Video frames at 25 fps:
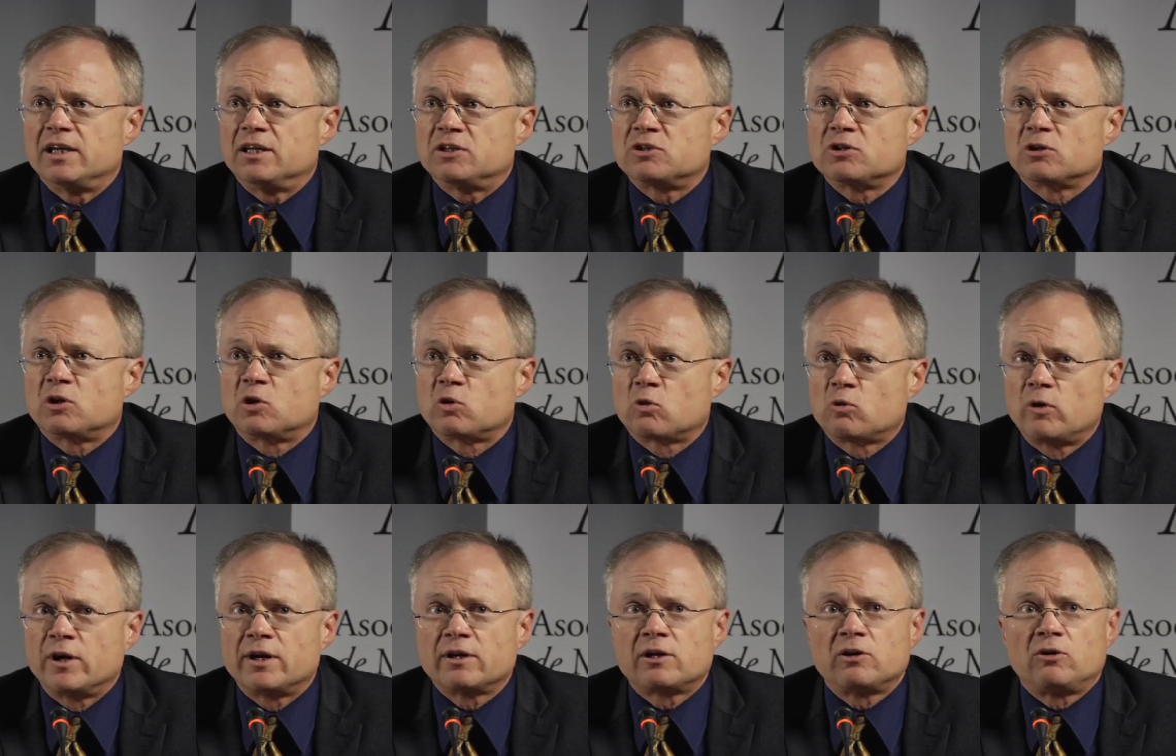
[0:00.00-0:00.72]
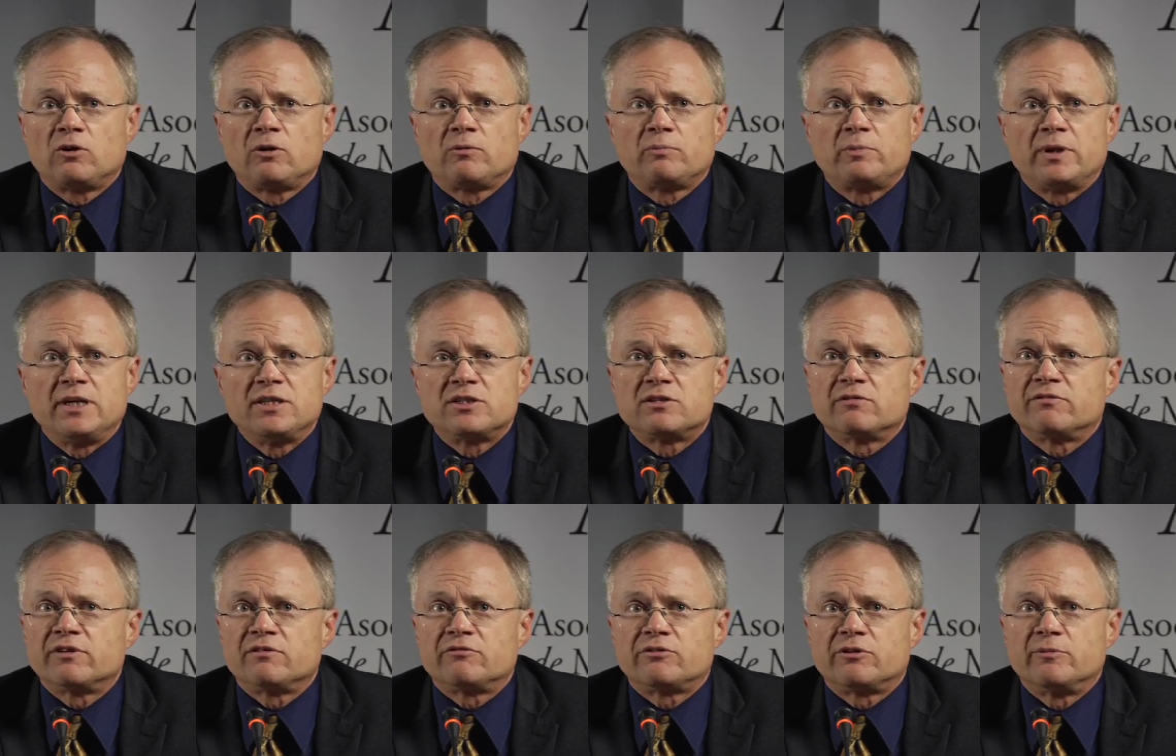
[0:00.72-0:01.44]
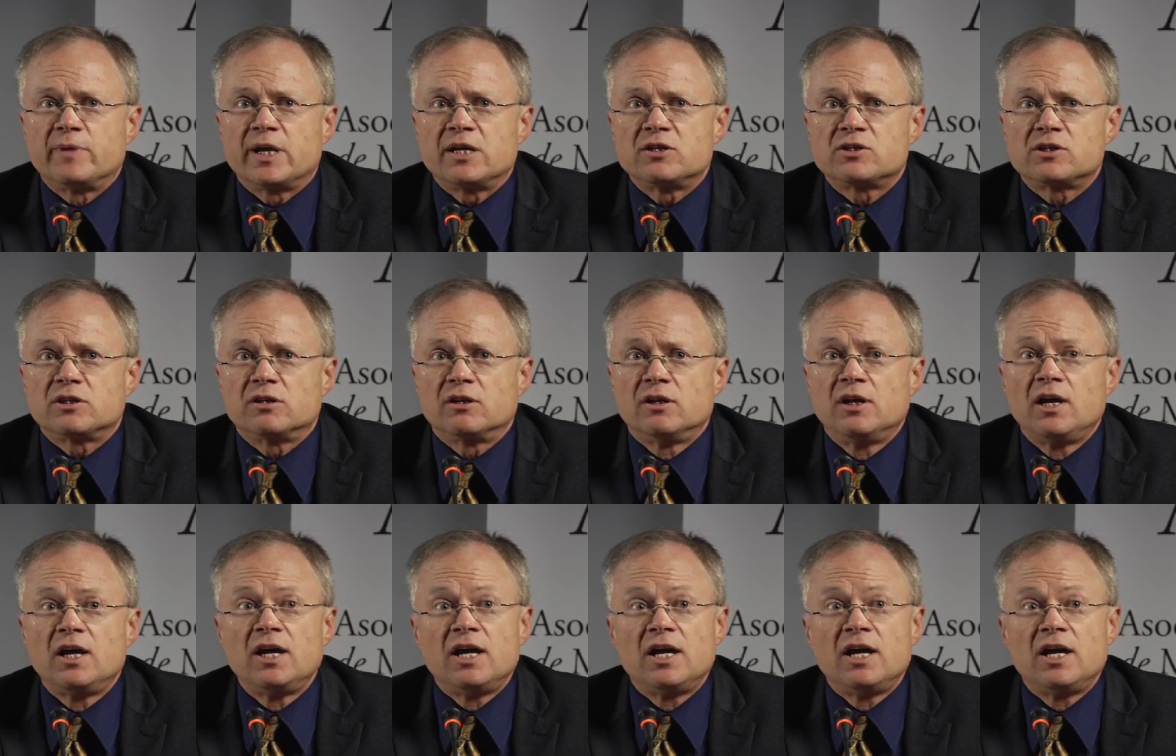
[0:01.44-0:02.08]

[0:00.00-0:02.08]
it's a critical piece of information.